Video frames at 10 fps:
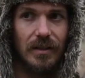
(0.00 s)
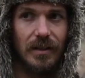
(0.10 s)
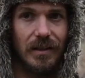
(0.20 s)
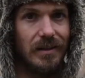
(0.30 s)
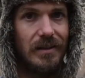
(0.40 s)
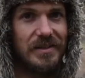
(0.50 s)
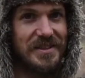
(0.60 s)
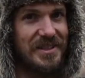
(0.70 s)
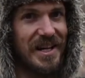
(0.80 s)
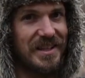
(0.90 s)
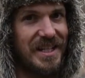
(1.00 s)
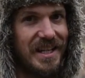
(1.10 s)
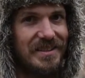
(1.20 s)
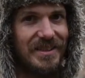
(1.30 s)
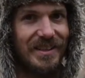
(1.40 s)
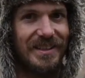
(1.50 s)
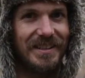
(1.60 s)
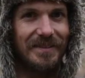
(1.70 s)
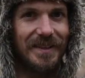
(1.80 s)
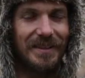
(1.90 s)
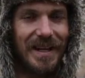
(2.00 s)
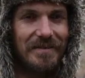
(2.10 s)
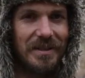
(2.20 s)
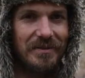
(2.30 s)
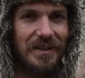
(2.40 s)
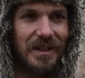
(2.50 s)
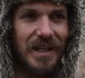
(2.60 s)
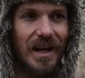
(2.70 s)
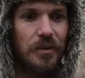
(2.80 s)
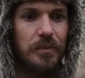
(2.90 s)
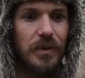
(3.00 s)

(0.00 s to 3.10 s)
this is not the answer, we don't have it all figured out,